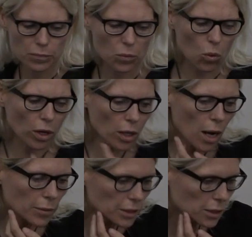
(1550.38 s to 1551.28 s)
more
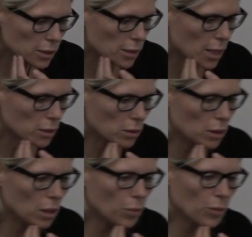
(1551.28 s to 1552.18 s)
common is
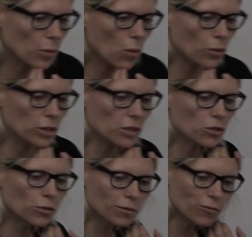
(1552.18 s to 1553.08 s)
actually people with an
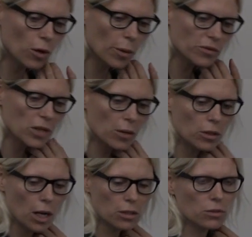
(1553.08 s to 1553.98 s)
extreme form of sound
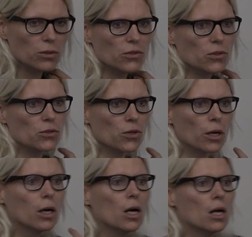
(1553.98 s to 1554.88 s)
color
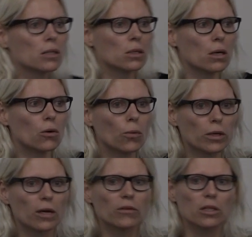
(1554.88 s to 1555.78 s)
synesthesia. So
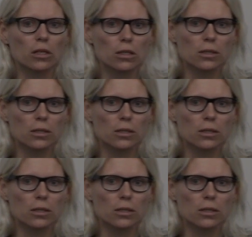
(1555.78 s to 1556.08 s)
whenever they hear